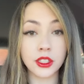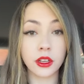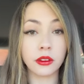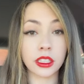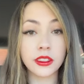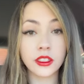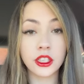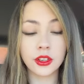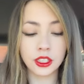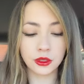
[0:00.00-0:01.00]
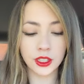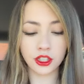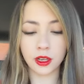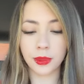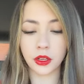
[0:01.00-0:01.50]
So listen to your
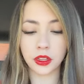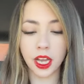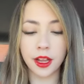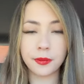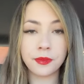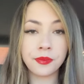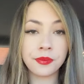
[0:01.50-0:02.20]
intuition about that.